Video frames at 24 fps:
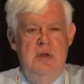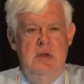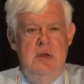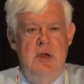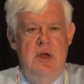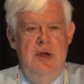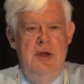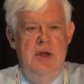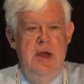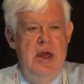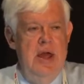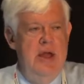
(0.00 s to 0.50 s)

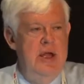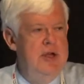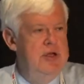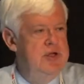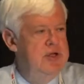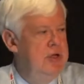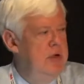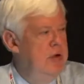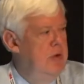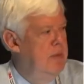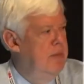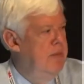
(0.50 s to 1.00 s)
a
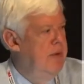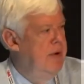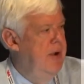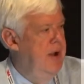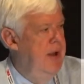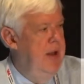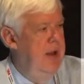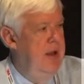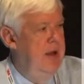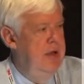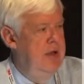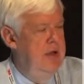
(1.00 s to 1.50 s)
national
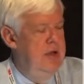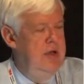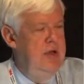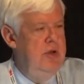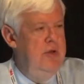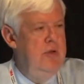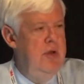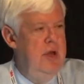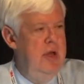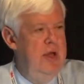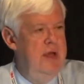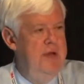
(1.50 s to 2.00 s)
brand and
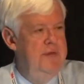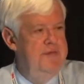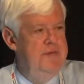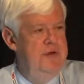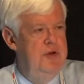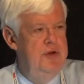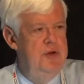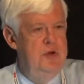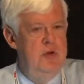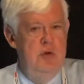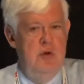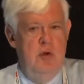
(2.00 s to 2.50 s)
you have
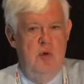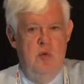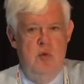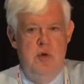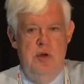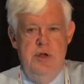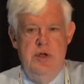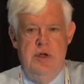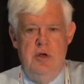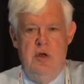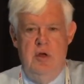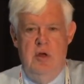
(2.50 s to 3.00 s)
to do a
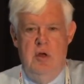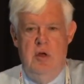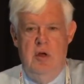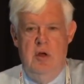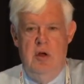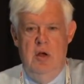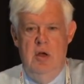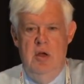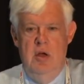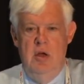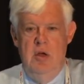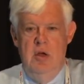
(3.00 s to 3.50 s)

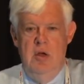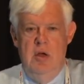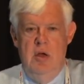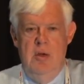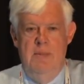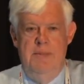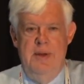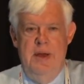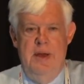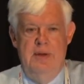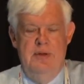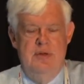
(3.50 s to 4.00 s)
recall,
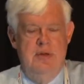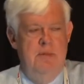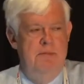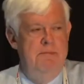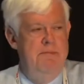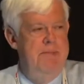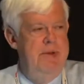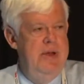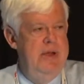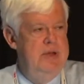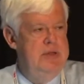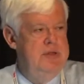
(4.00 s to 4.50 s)
about the
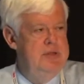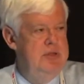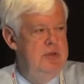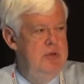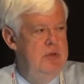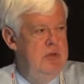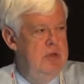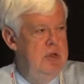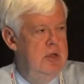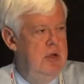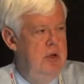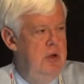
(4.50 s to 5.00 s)
best
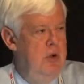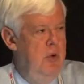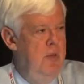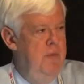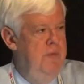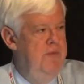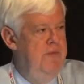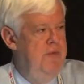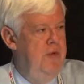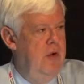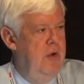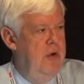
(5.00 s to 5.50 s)
you can
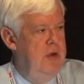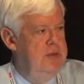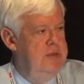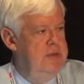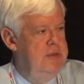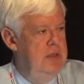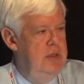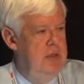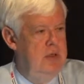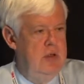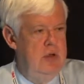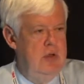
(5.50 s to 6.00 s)
hope for
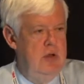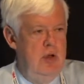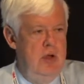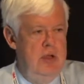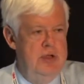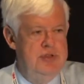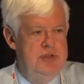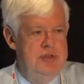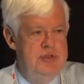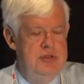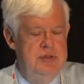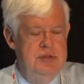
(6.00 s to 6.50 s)
is it'll
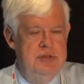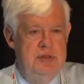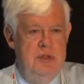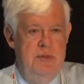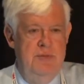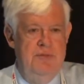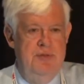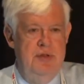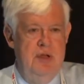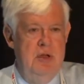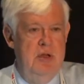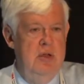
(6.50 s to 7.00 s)
cost you
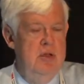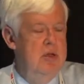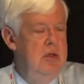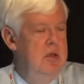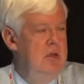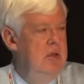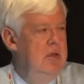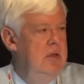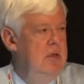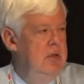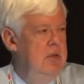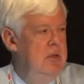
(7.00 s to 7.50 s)
something
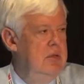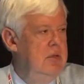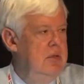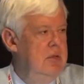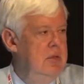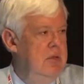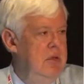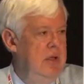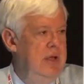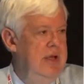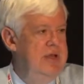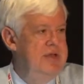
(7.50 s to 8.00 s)

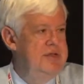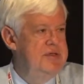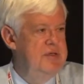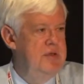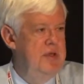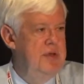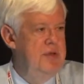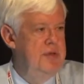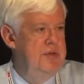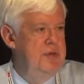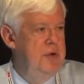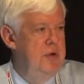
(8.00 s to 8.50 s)
less
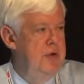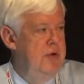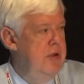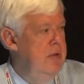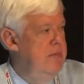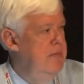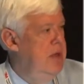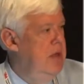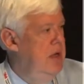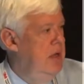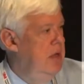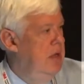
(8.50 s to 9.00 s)
than
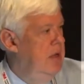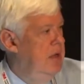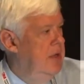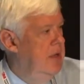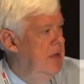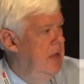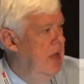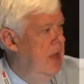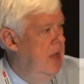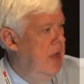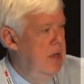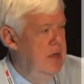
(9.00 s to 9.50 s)
$30 million,
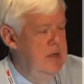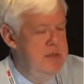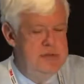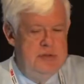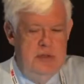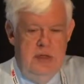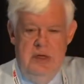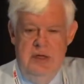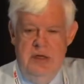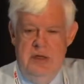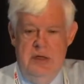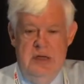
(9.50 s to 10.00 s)

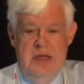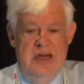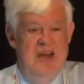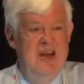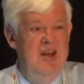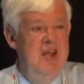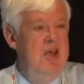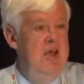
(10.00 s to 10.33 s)
and it can